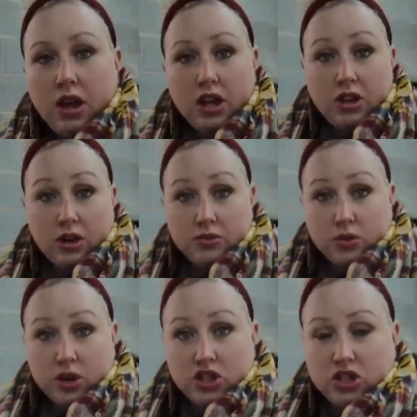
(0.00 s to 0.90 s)
You know, I was
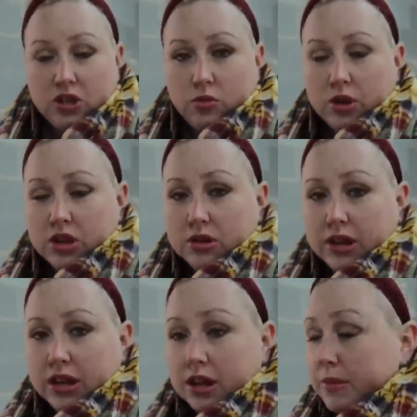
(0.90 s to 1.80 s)
questioning and
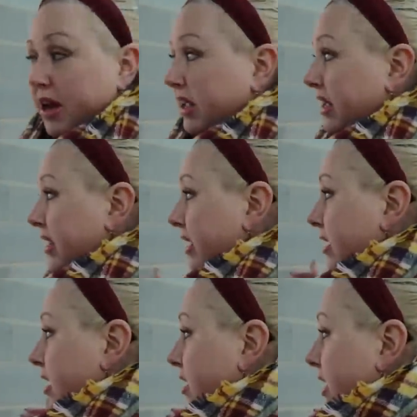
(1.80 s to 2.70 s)
wondering about getting
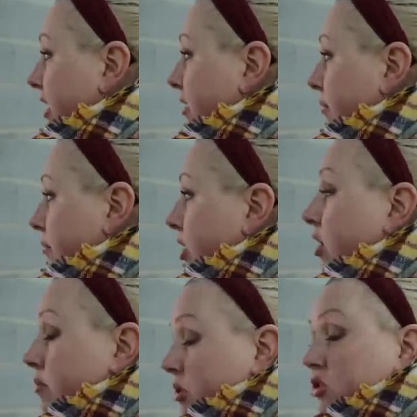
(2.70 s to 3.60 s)
uh, like a
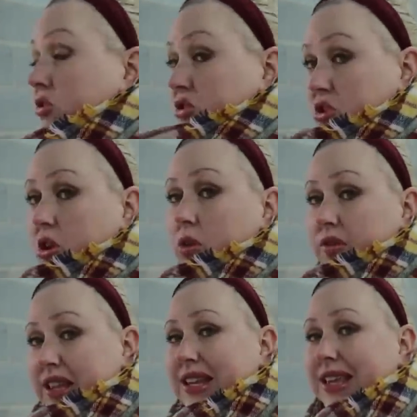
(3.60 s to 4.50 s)
commercial stove
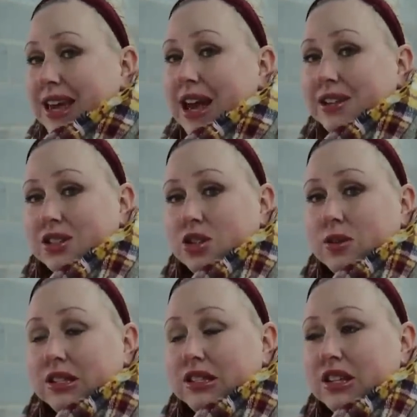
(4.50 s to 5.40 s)
and getting gas to
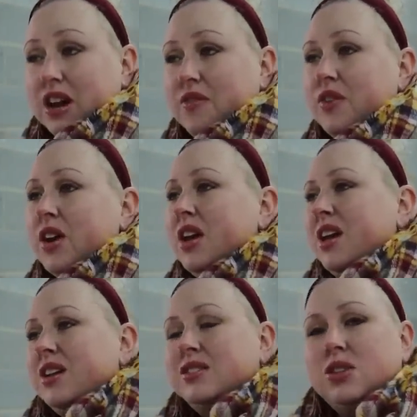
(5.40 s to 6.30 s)
it and stuff.
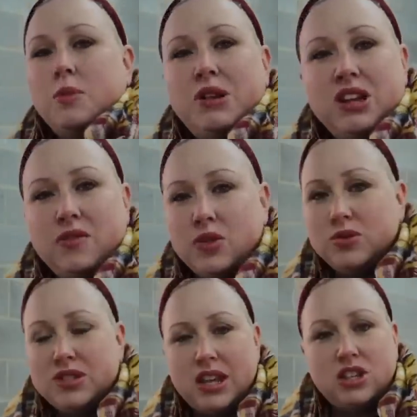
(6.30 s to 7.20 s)
So many of you
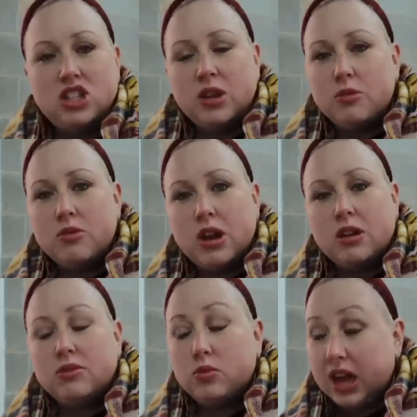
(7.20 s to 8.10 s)
said,
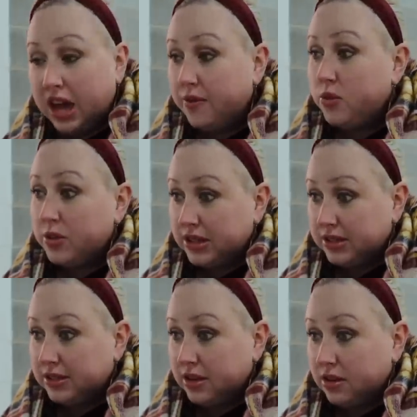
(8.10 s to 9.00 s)
Jamerrill, have you
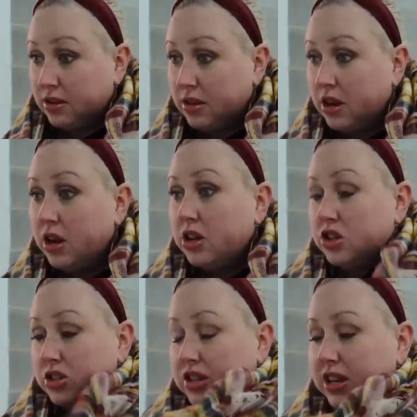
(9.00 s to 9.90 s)
considered
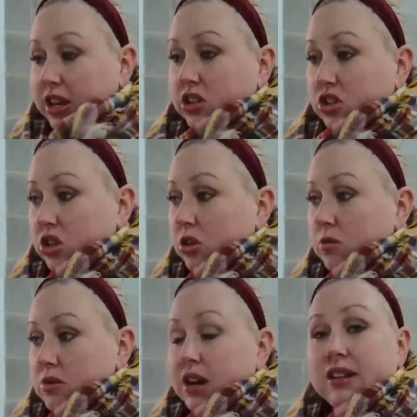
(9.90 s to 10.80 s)
just getting
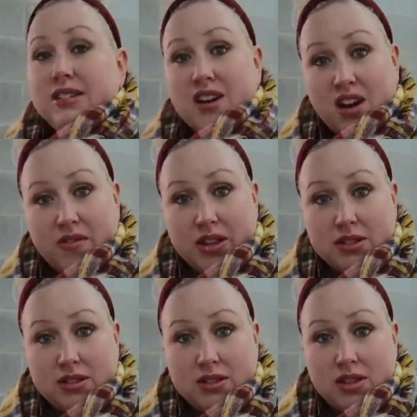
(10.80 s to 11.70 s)
two nice
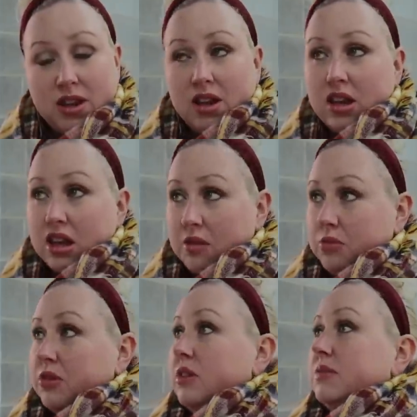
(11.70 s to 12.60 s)
ovens and
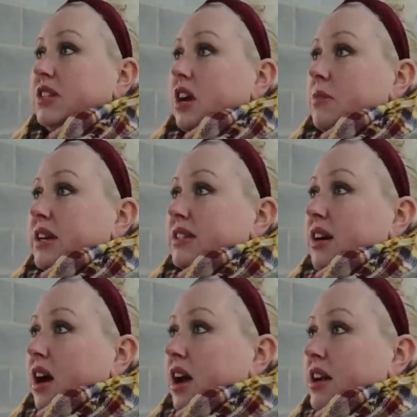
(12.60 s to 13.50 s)
putting them side by
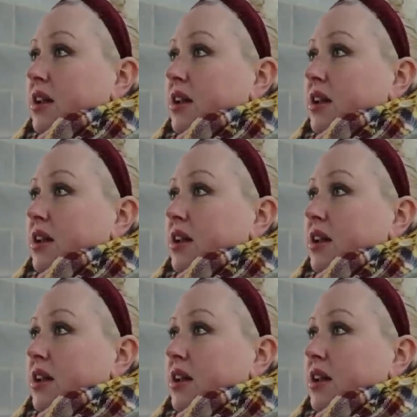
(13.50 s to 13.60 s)
side?